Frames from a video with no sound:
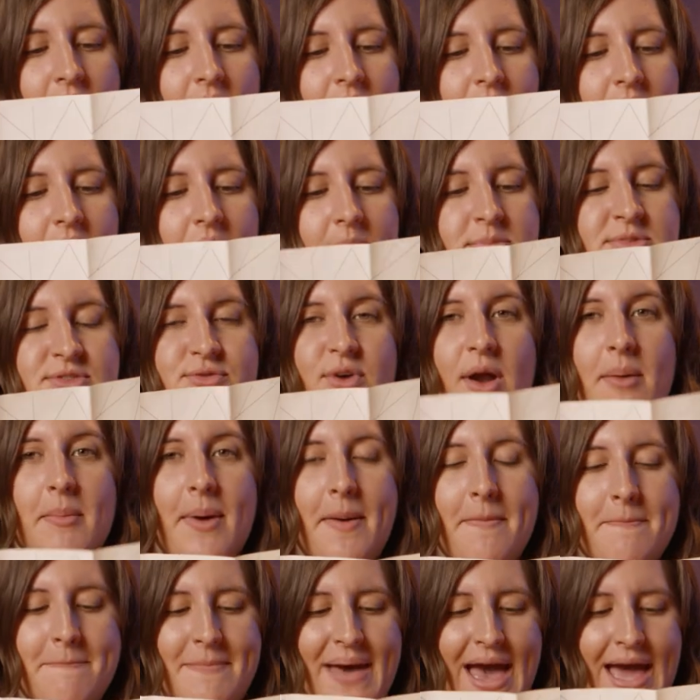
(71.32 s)
comes from
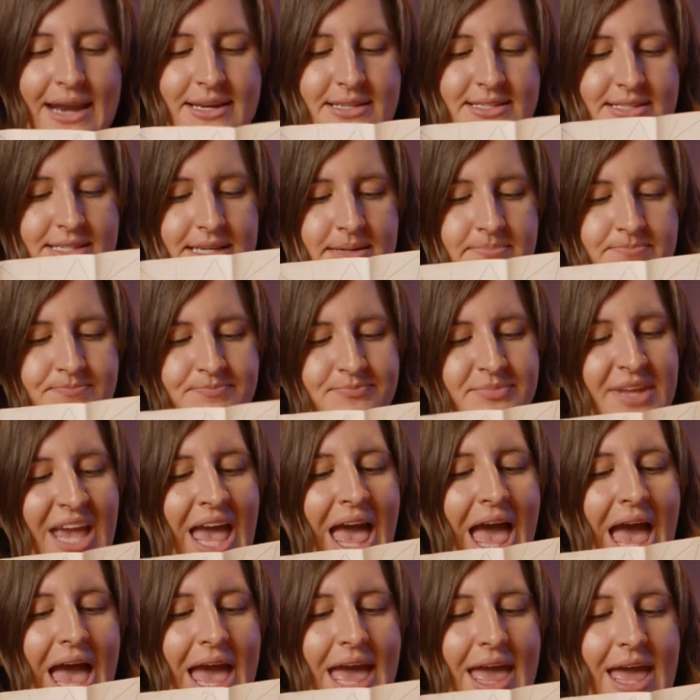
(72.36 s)
Madison.
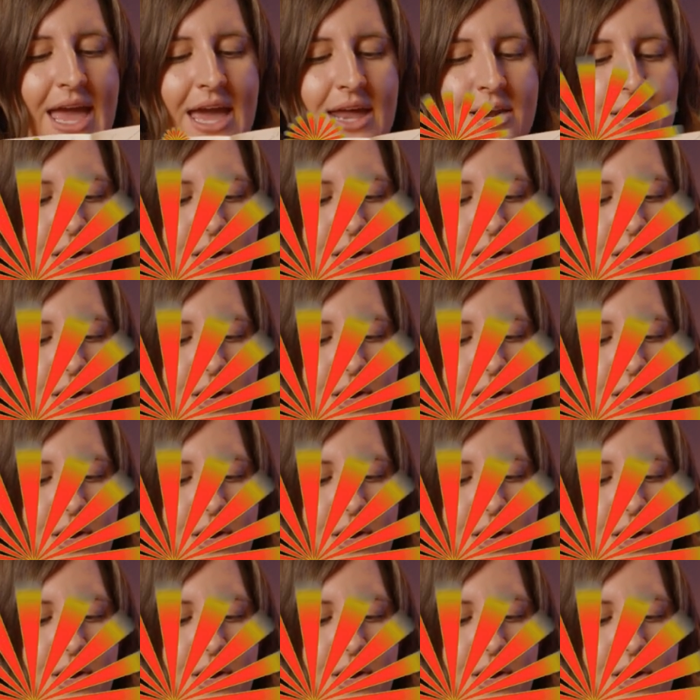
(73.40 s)
And